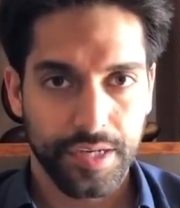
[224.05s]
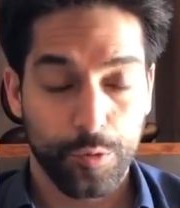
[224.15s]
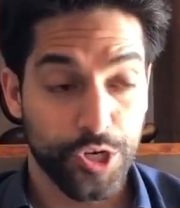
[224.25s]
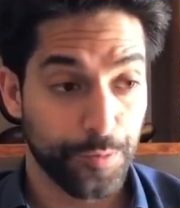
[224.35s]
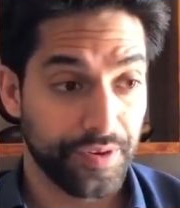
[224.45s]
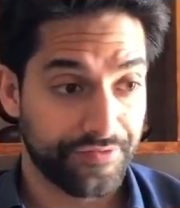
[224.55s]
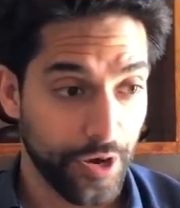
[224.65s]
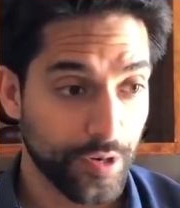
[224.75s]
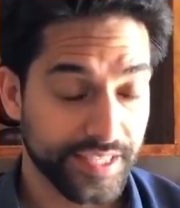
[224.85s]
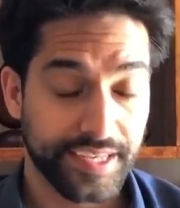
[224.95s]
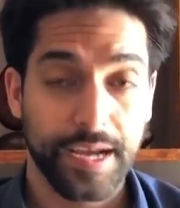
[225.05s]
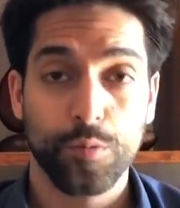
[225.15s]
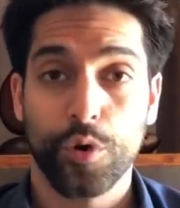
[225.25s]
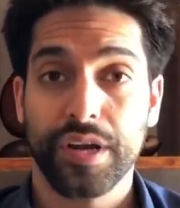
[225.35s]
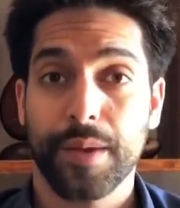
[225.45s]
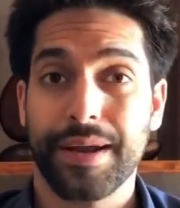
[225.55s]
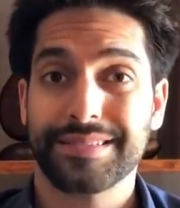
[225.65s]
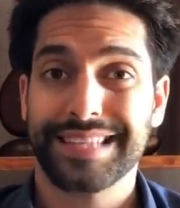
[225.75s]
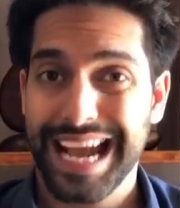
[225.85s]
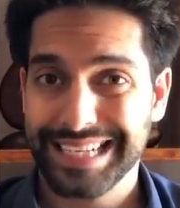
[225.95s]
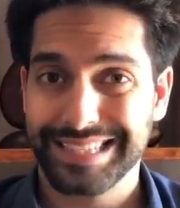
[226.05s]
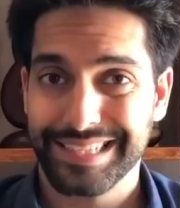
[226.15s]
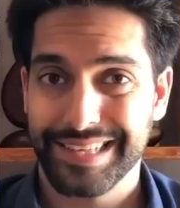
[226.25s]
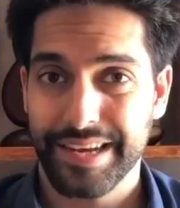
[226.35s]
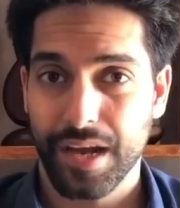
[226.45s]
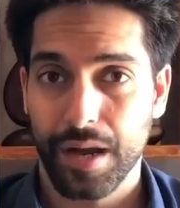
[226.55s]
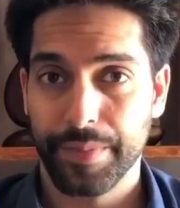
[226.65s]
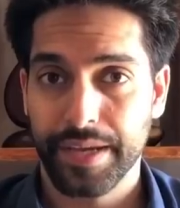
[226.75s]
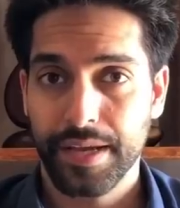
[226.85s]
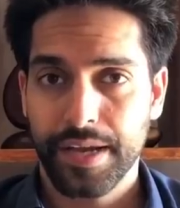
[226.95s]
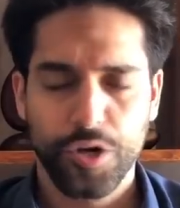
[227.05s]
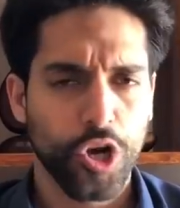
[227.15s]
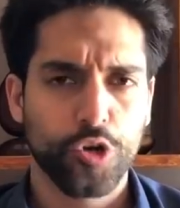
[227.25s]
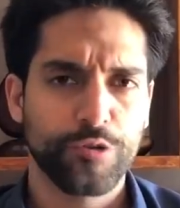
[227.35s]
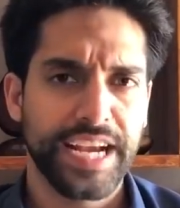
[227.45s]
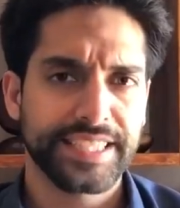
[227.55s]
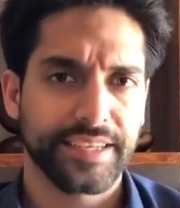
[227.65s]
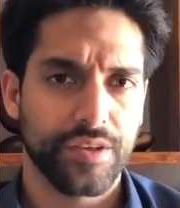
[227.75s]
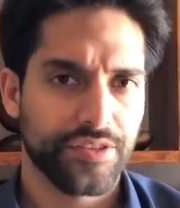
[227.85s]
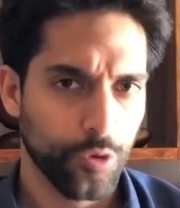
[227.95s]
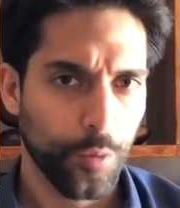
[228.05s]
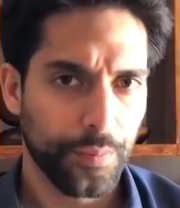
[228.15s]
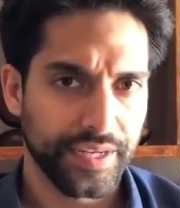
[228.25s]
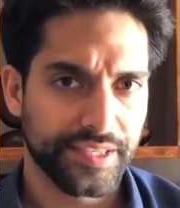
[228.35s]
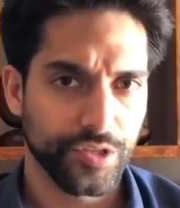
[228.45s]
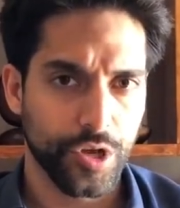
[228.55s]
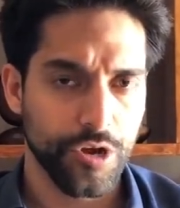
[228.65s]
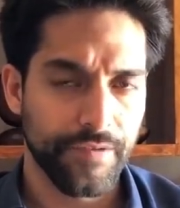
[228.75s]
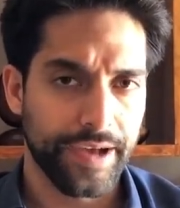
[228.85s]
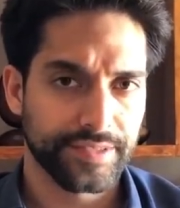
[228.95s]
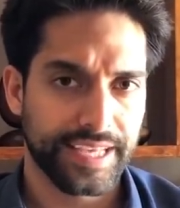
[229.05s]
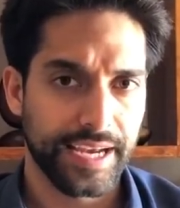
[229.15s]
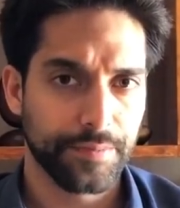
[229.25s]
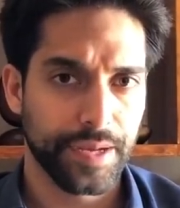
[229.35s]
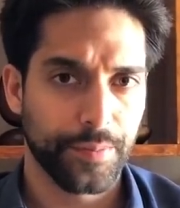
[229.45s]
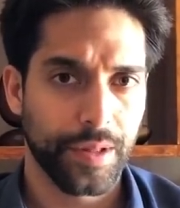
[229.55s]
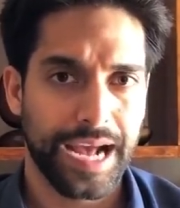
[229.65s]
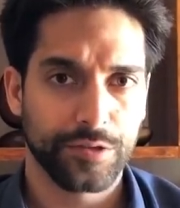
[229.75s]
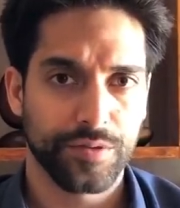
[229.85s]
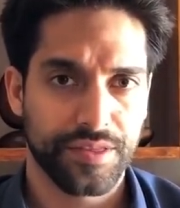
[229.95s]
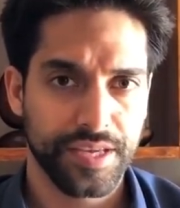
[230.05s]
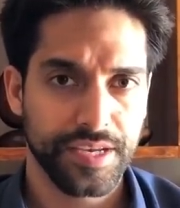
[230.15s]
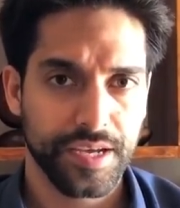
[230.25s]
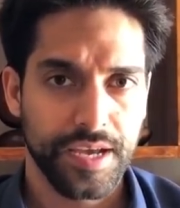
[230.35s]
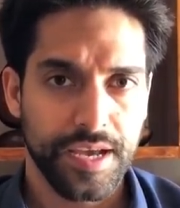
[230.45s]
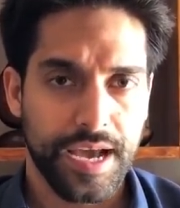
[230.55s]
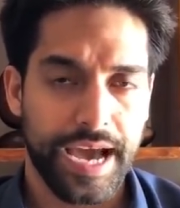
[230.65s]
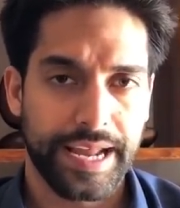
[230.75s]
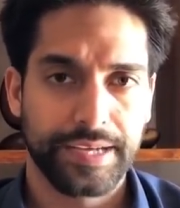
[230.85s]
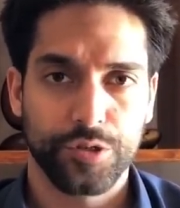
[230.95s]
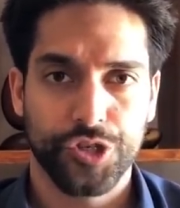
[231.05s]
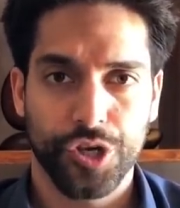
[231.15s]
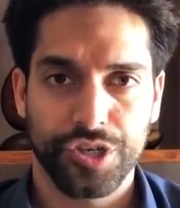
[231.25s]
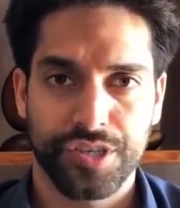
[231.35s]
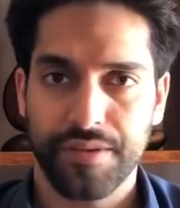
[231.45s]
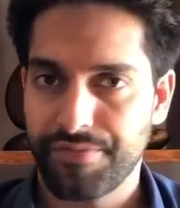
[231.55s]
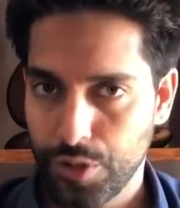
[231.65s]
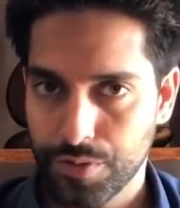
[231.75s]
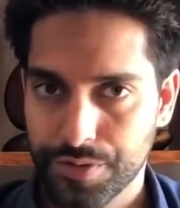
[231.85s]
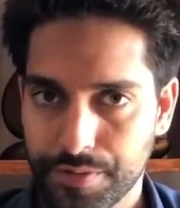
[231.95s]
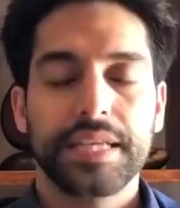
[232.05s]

We should be focusing and worrying about tactics in the army, not creating a thought police to go around telling people how to think and how to judge their views.